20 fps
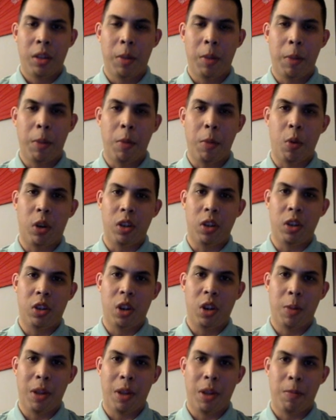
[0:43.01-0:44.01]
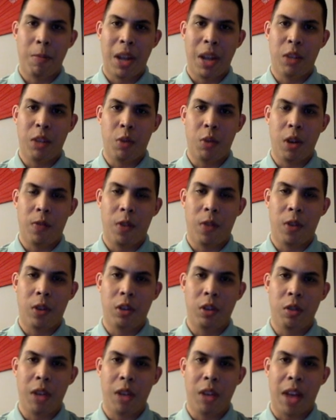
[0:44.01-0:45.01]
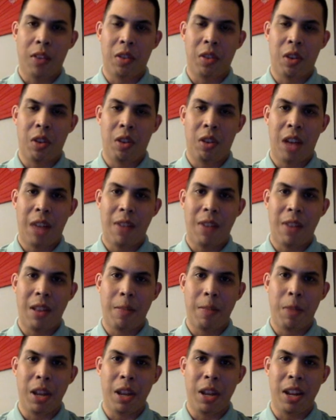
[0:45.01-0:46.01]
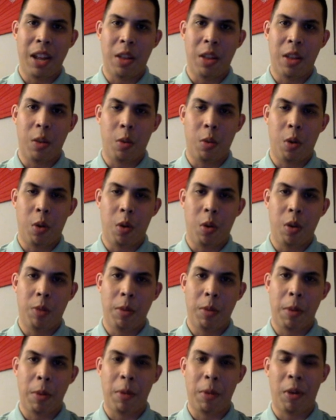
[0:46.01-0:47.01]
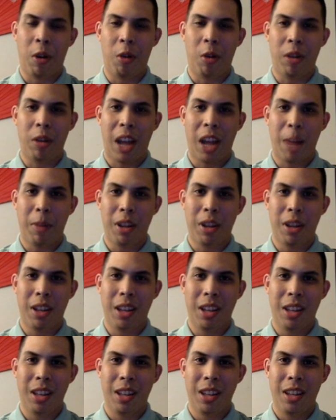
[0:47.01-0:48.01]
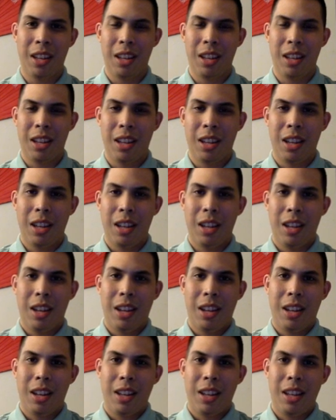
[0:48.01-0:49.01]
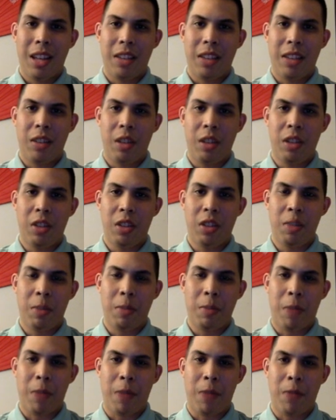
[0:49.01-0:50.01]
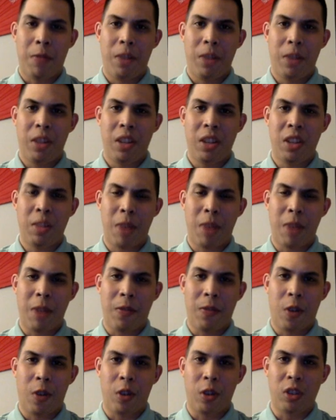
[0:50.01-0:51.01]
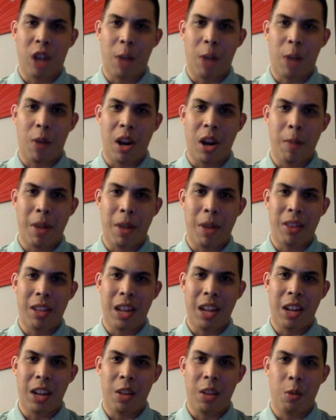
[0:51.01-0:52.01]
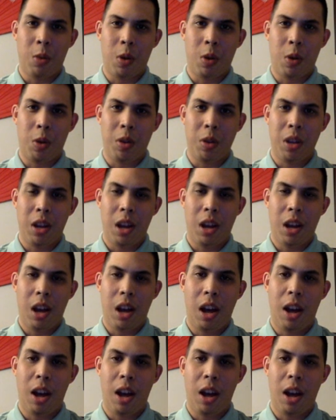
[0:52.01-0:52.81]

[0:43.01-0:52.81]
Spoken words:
some people were concerned about May 21st, 2011 being the end of the world. Remember Harold Camping? Yeah, so this isn't my first time writing about the end of the world.